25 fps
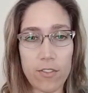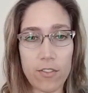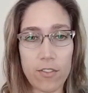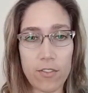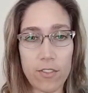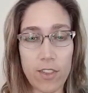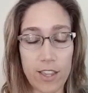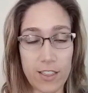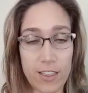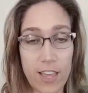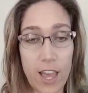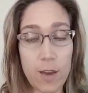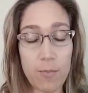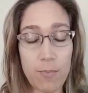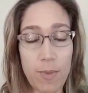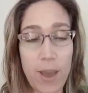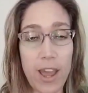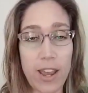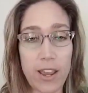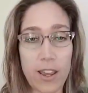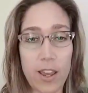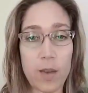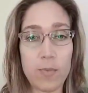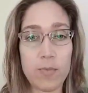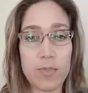like that
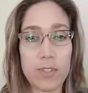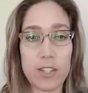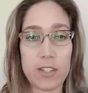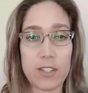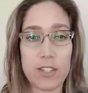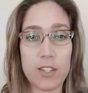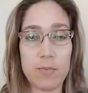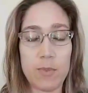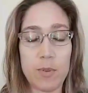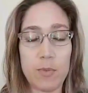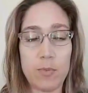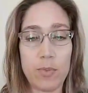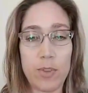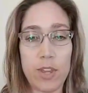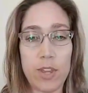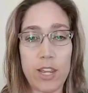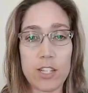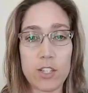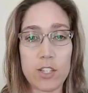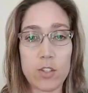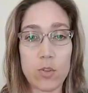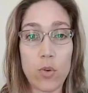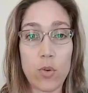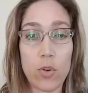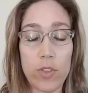backup system in
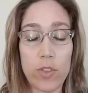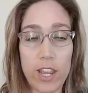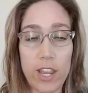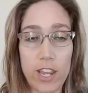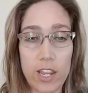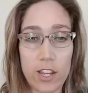place, or they